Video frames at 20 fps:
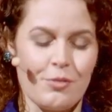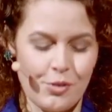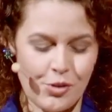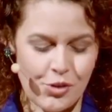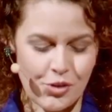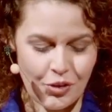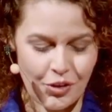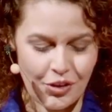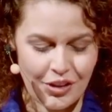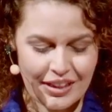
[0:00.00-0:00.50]

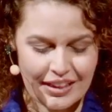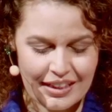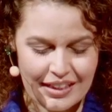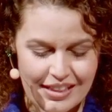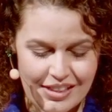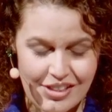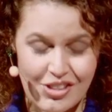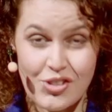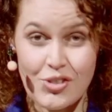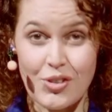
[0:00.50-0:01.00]
joining
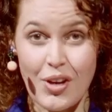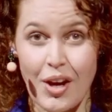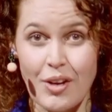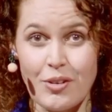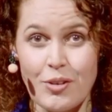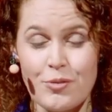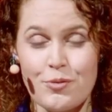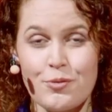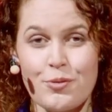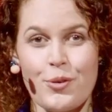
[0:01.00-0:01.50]
into
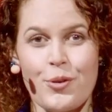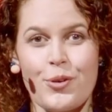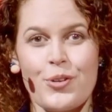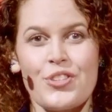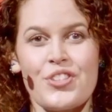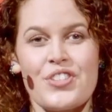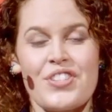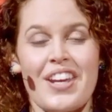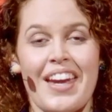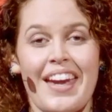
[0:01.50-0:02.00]
our
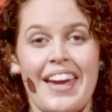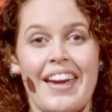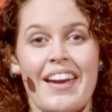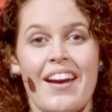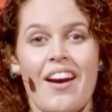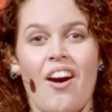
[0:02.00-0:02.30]
first day